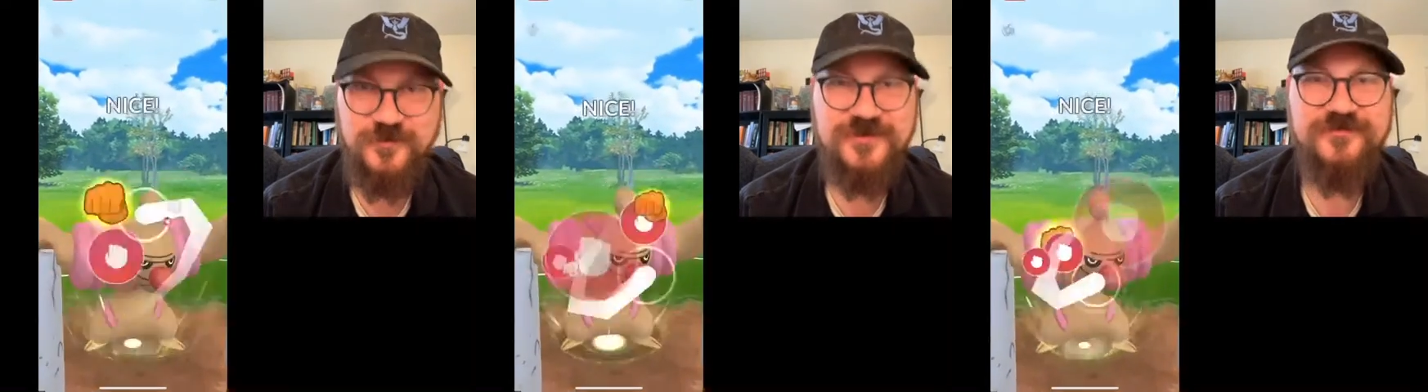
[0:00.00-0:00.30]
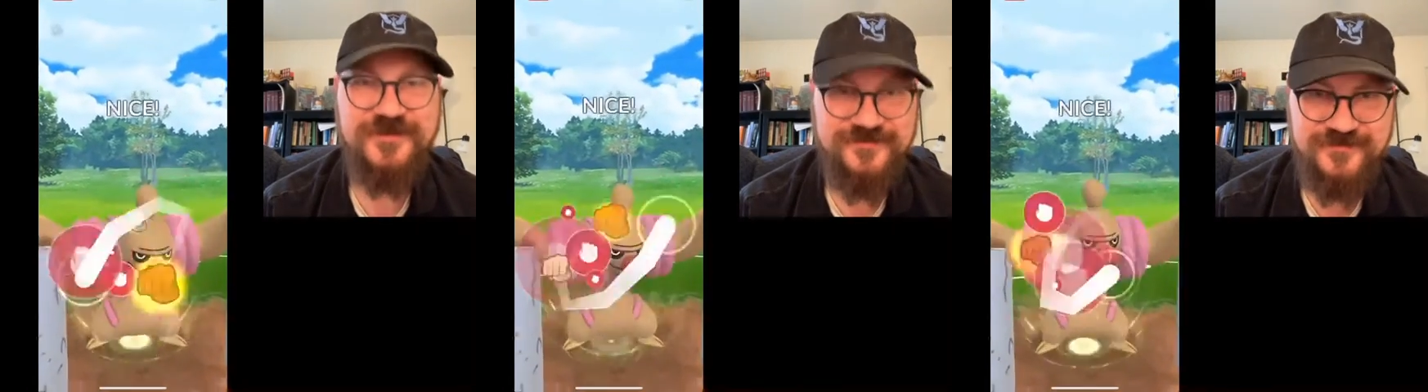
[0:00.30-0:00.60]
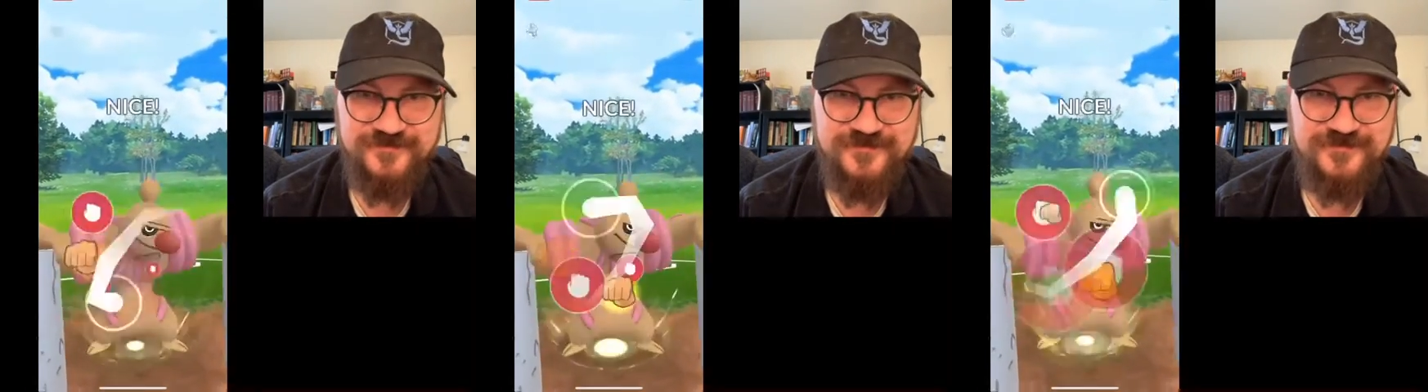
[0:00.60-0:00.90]
What even is
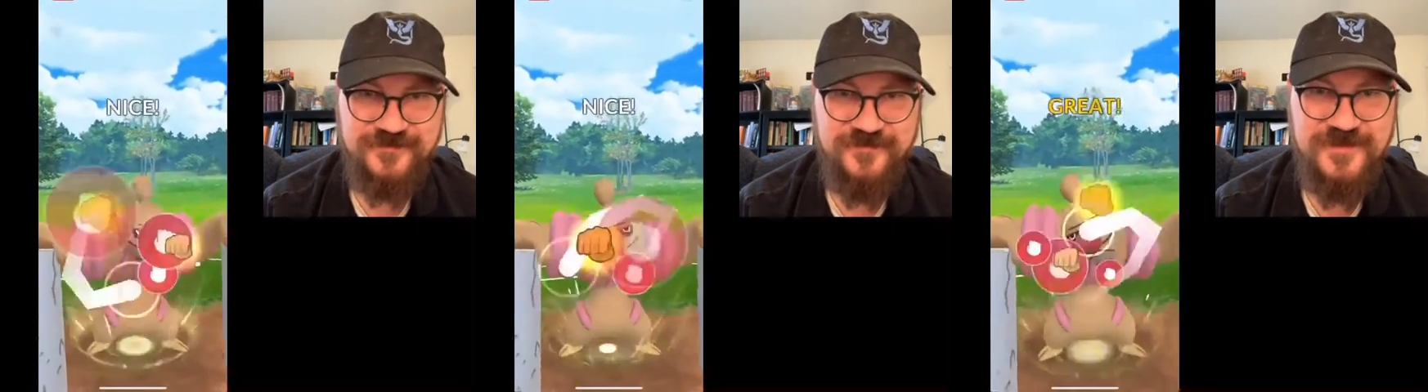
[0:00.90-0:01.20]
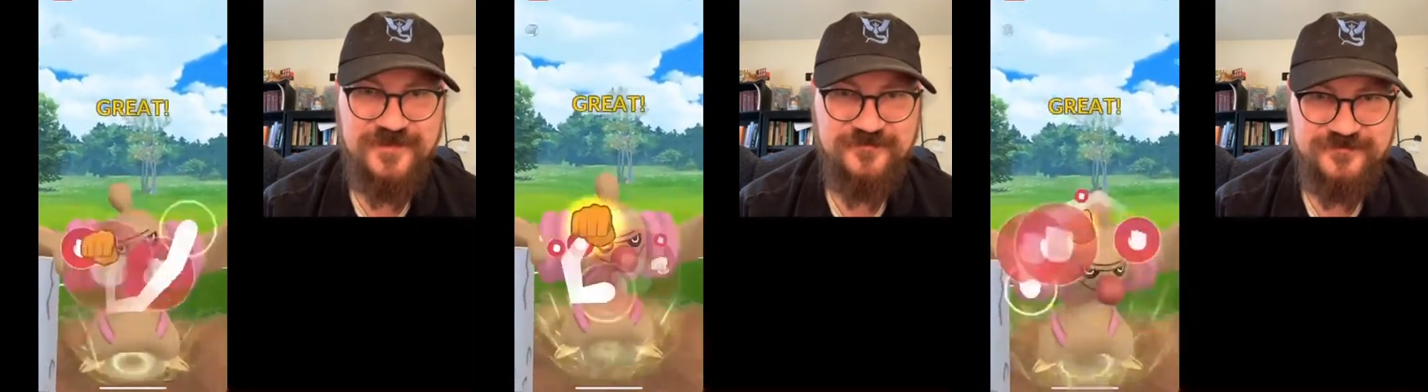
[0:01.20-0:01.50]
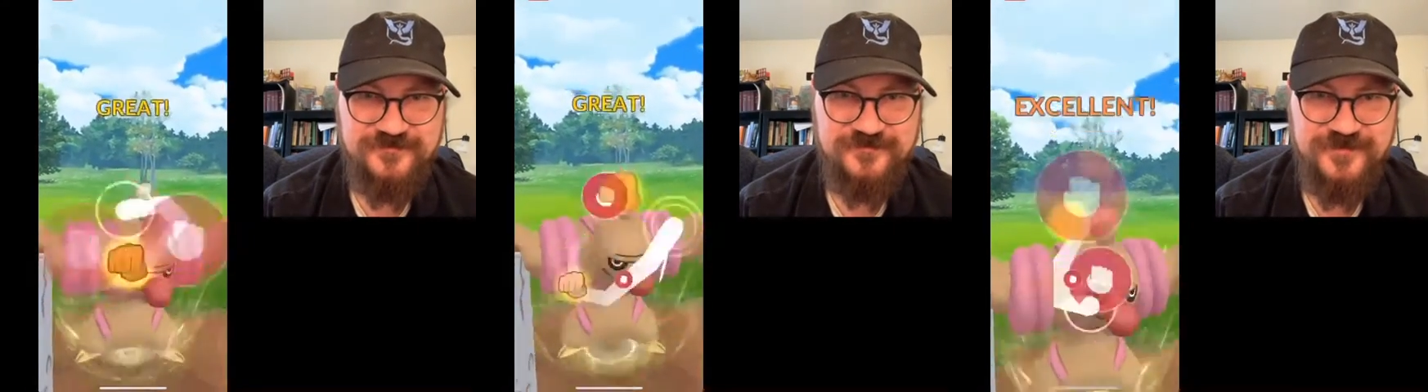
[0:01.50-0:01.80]
it? Is it a clown?
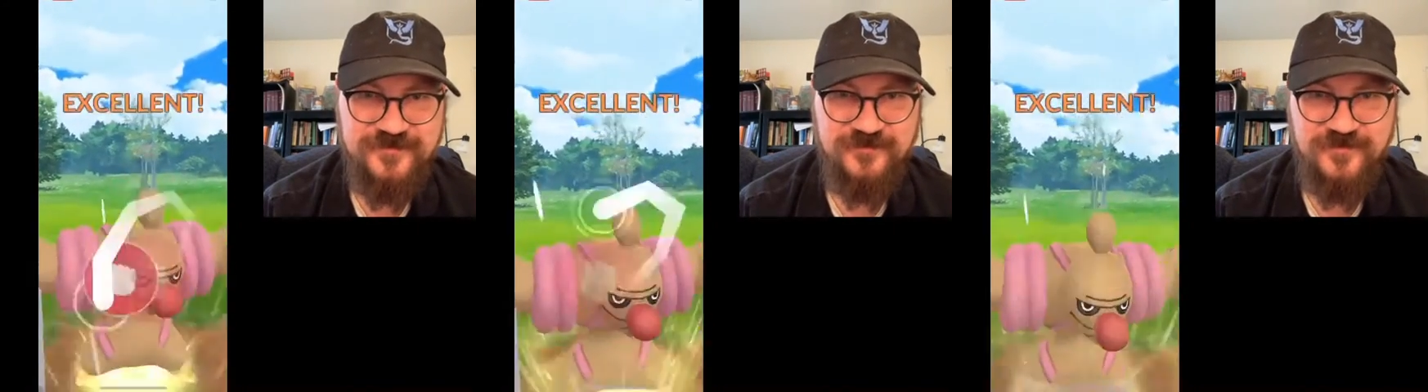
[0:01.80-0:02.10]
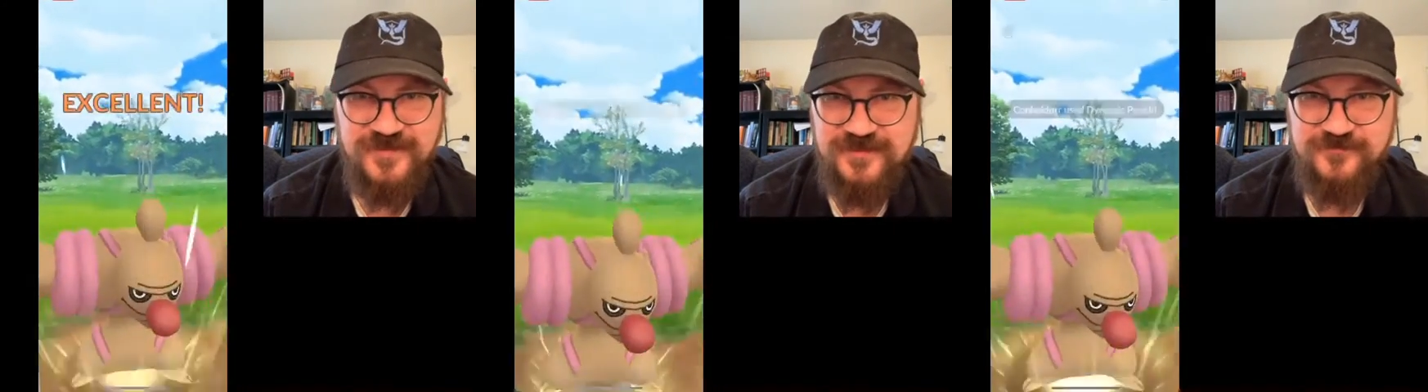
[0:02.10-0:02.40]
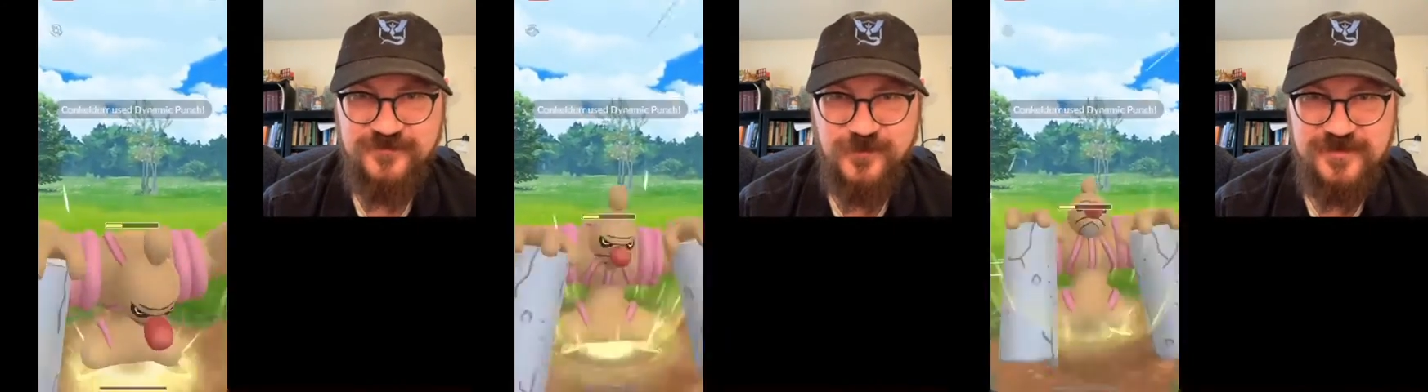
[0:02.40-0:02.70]
Kind of a
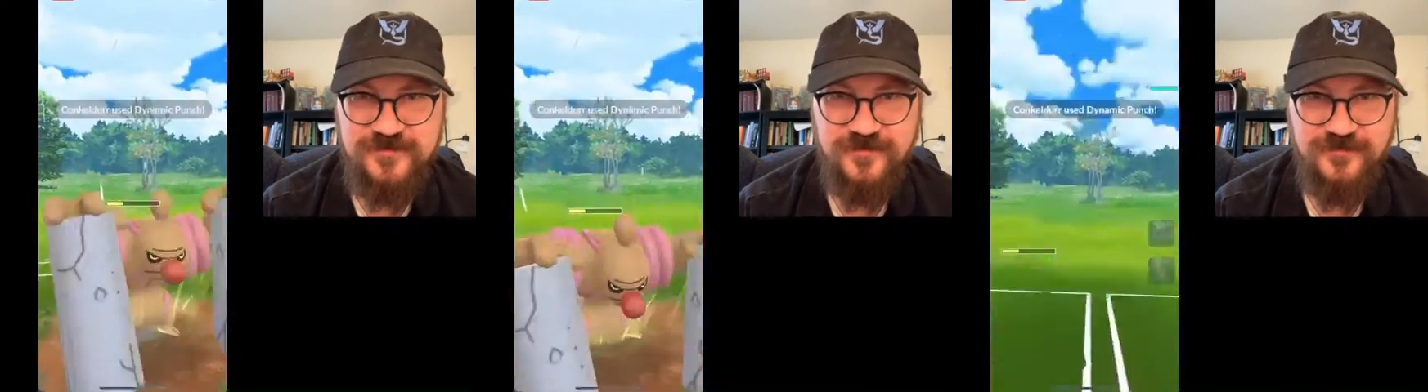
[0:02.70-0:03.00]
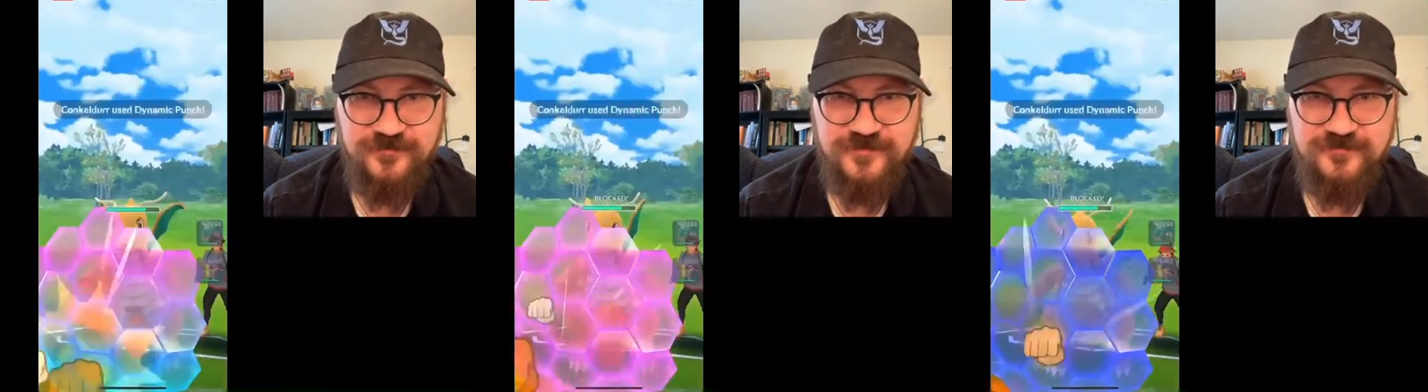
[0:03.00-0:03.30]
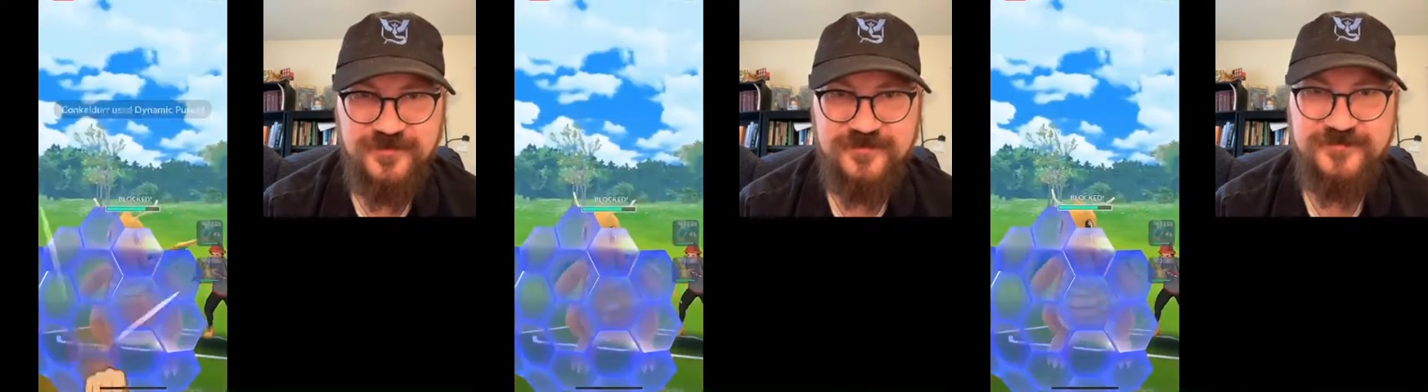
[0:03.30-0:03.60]
clown swinging concrete
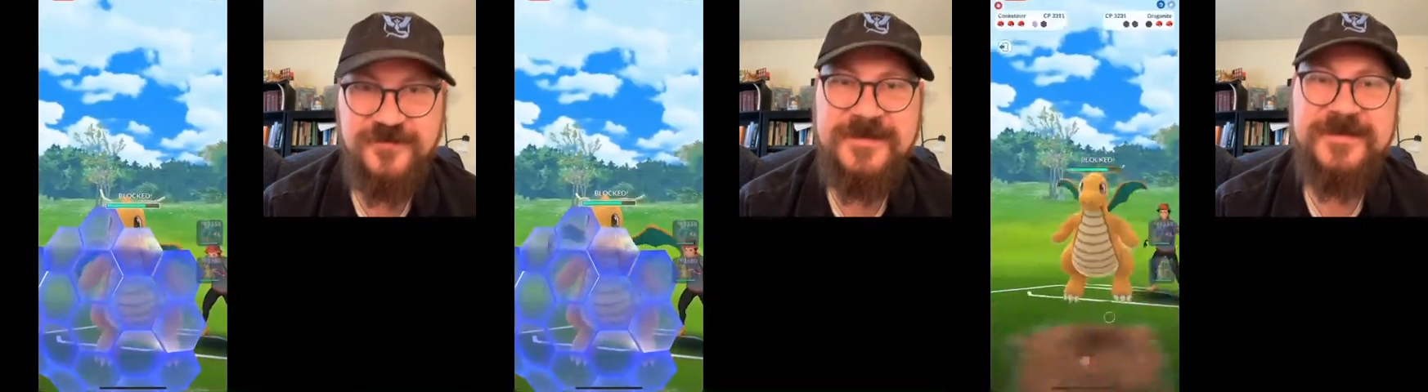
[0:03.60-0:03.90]
blocks?